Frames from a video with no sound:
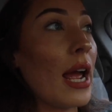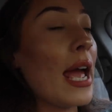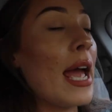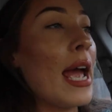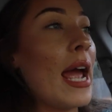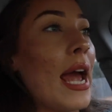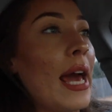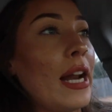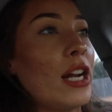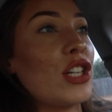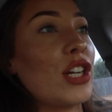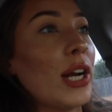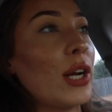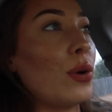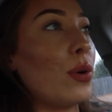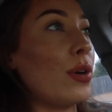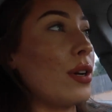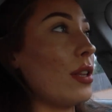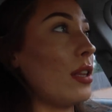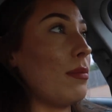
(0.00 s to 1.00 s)
And I tried
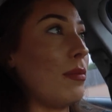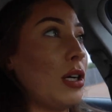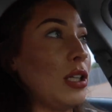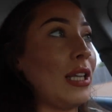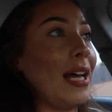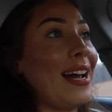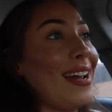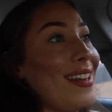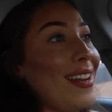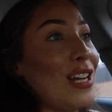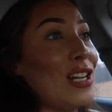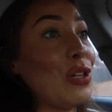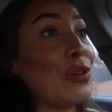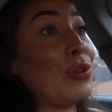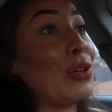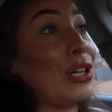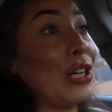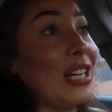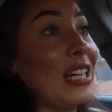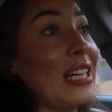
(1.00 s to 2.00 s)
to order them online and
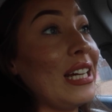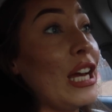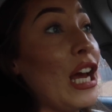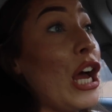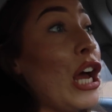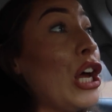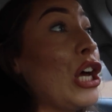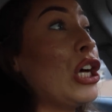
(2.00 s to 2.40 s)
you couldn't.